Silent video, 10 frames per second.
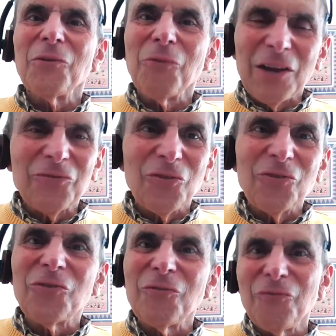the
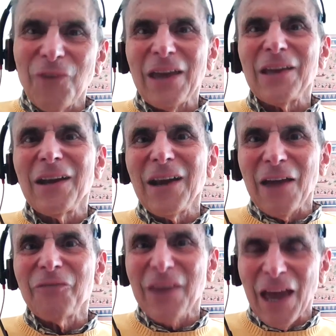Russians invaded
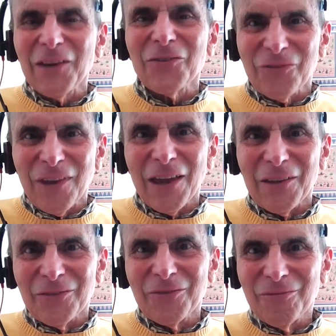
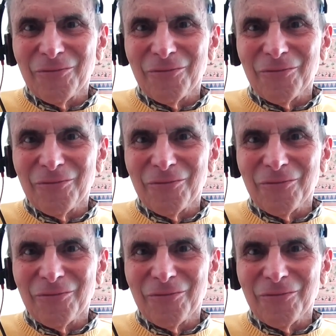Afghanistan.